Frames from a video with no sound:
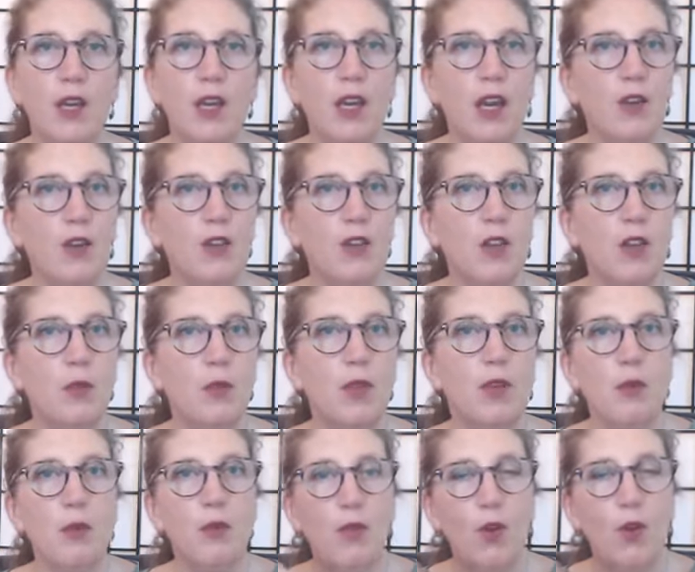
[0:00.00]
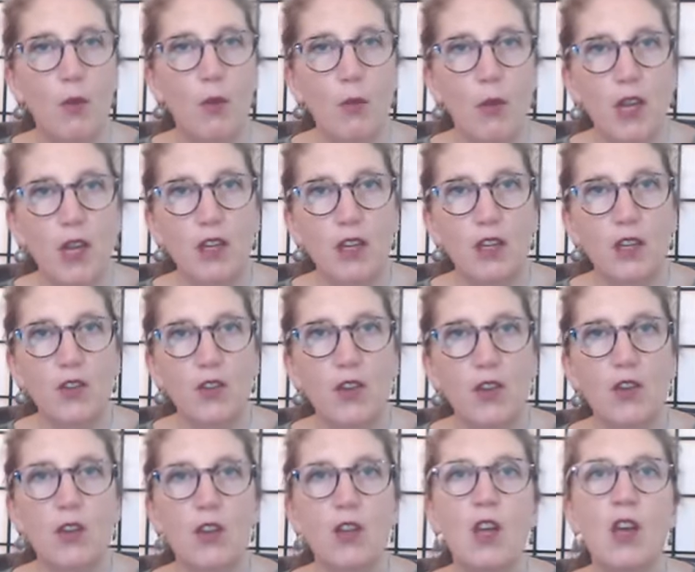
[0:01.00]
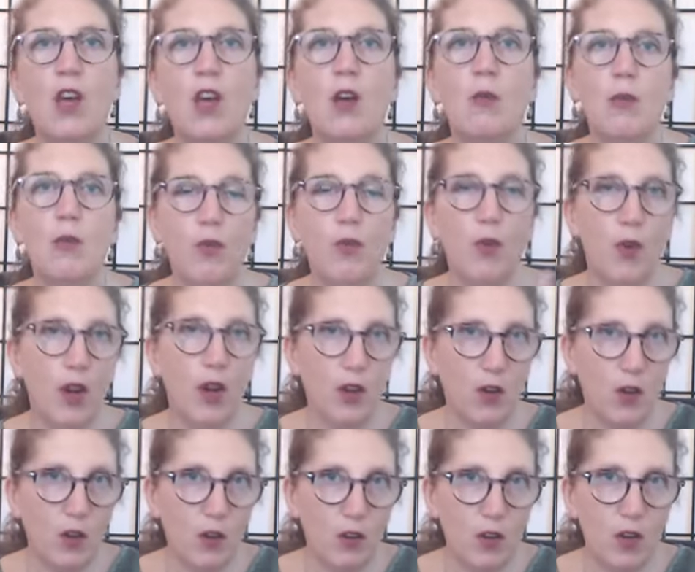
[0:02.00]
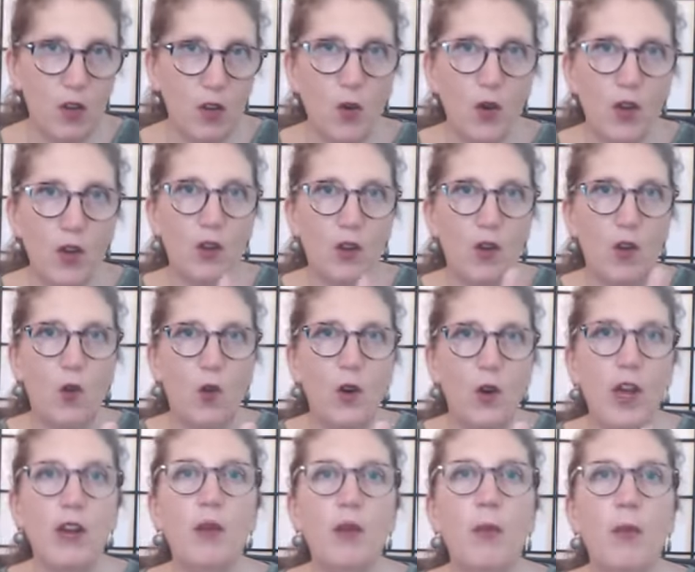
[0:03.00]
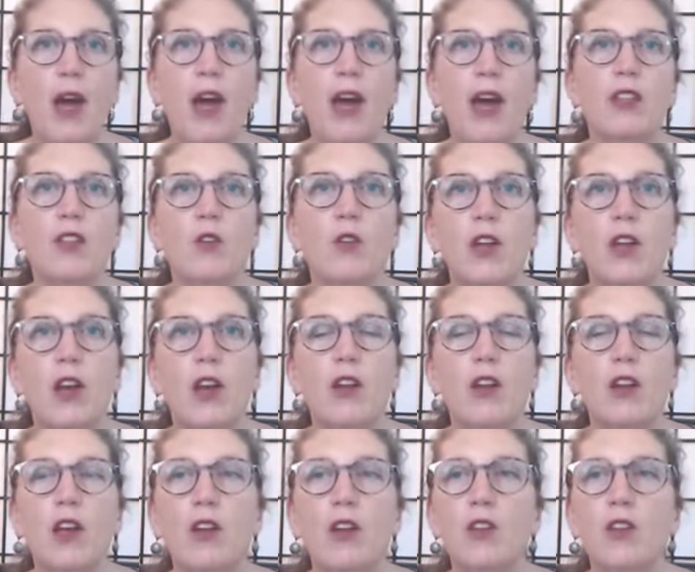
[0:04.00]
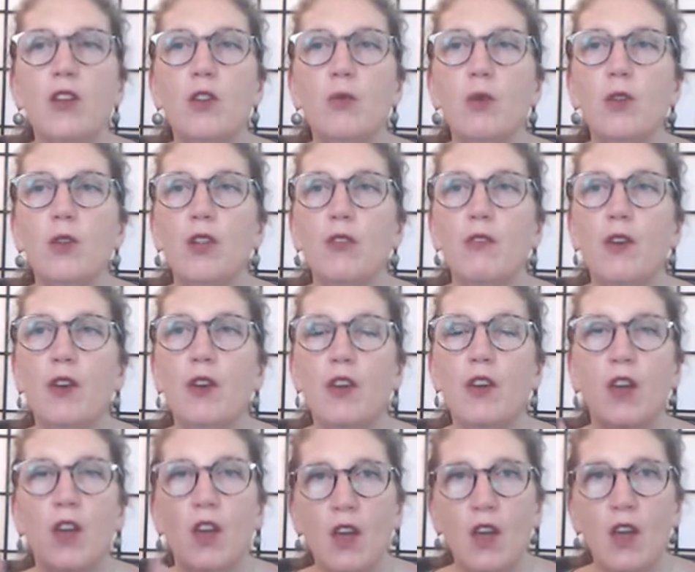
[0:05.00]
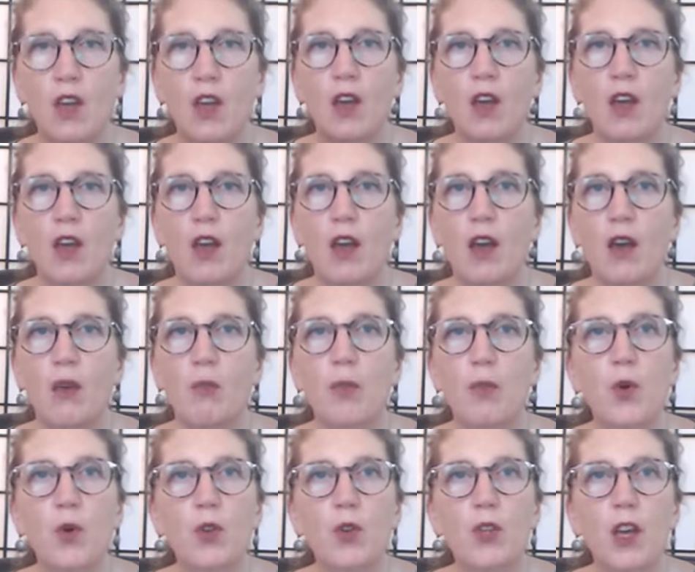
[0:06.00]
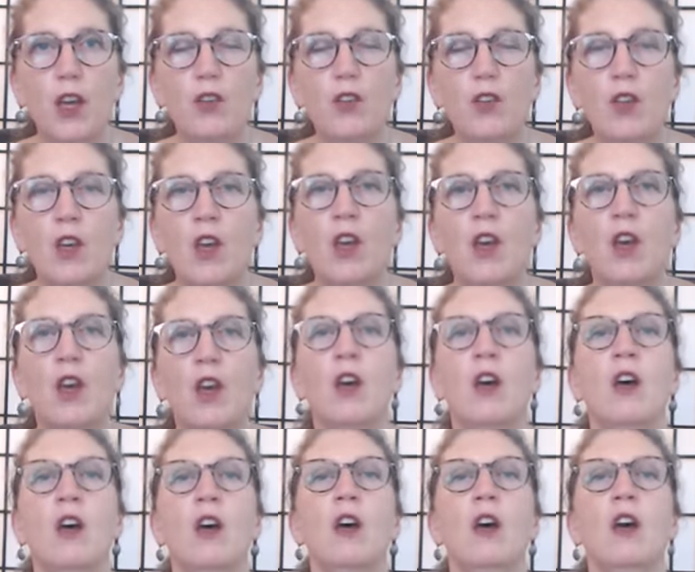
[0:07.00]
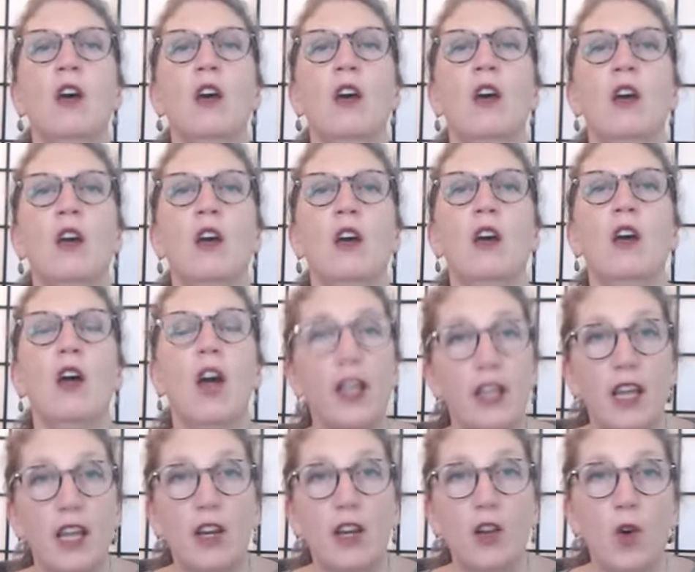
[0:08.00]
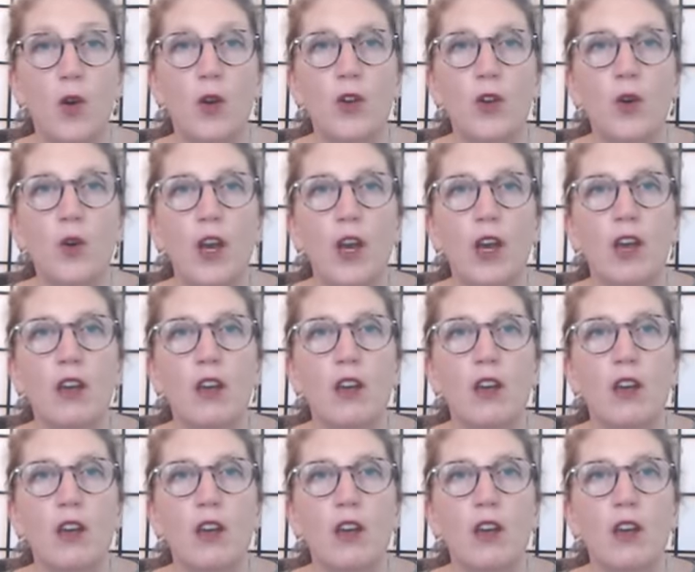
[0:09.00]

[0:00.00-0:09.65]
out something, before I make a decision, before I, go down a path or down a specific process, and then go and do it,